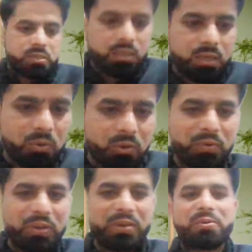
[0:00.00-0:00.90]
good
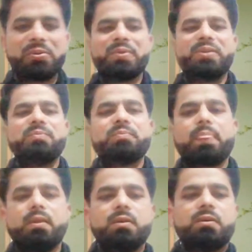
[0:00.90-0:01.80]
evening, everyone.
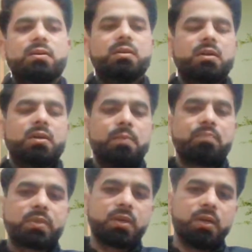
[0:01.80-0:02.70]

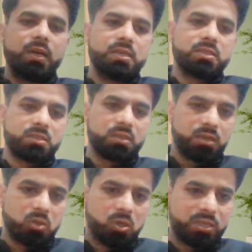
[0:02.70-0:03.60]
As
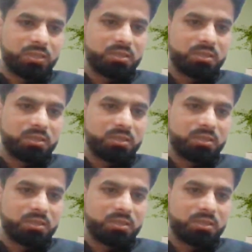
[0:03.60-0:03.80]
Dr.